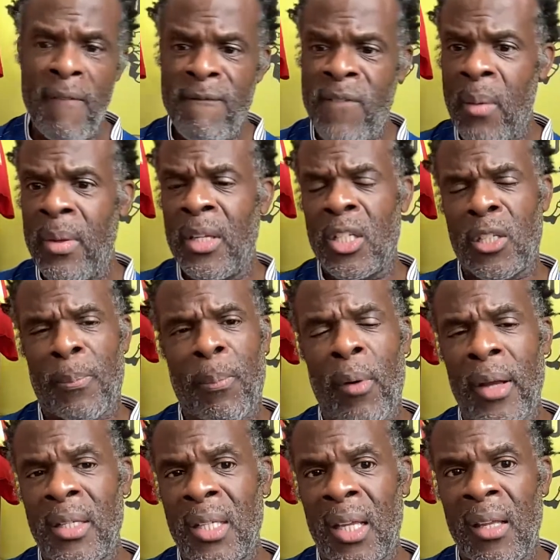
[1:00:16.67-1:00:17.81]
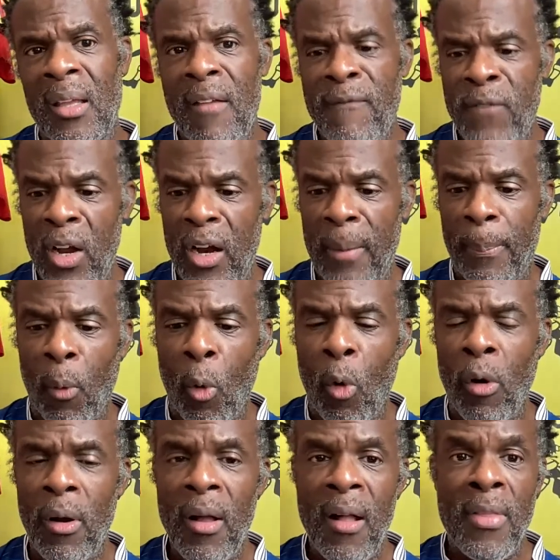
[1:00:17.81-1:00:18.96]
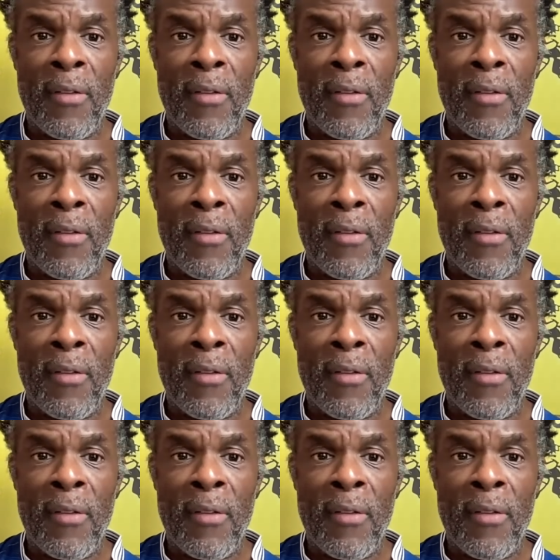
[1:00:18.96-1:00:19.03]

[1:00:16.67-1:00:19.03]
Very disappointing. Very poor.